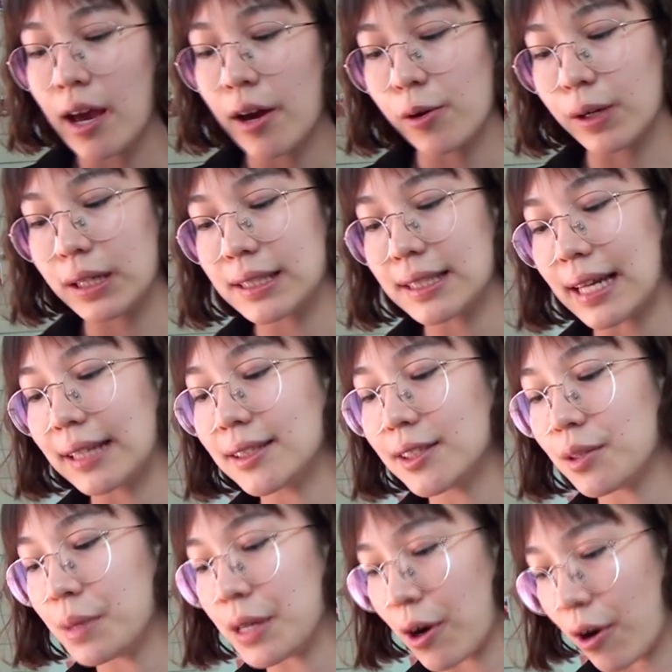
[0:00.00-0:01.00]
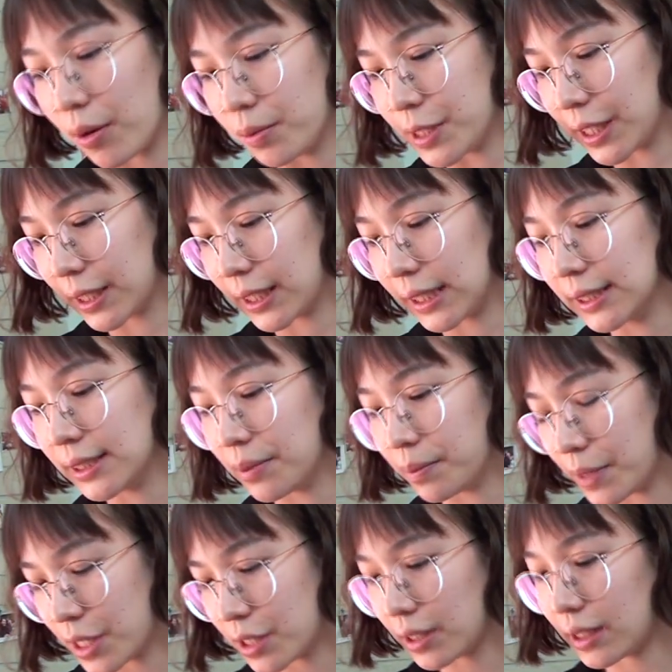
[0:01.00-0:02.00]
who consents to be object in
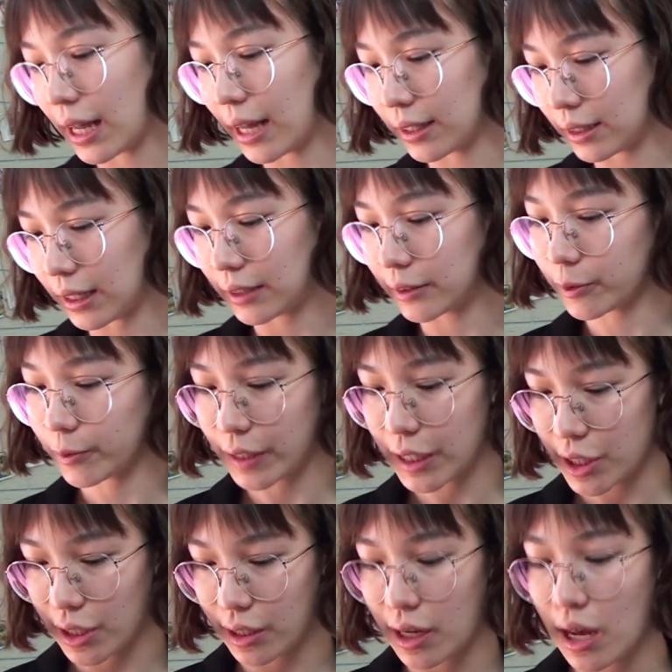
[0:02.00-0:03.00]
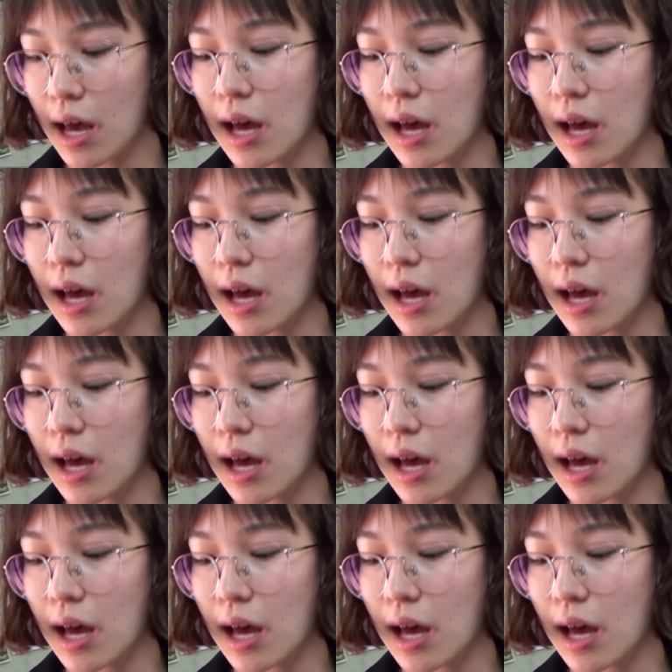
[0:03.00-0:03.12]
submission and adoration.